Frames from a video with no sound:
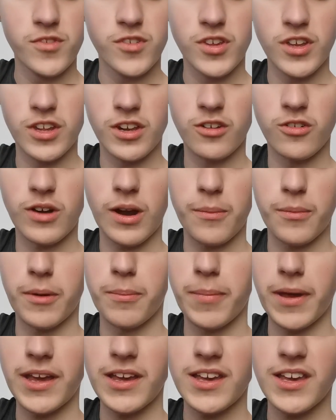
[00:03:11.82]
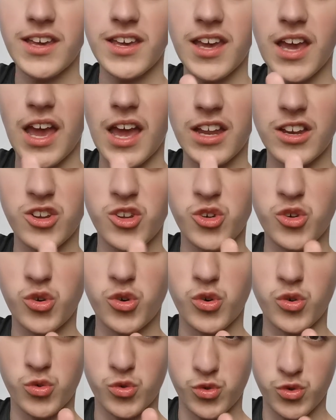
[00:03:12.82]
So you're gonna grab your pinky and
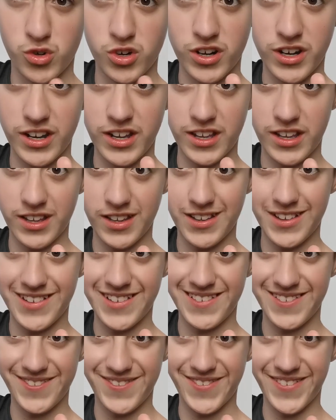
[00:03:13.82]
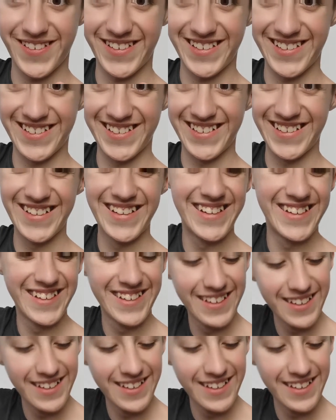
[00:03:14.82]
your ring finger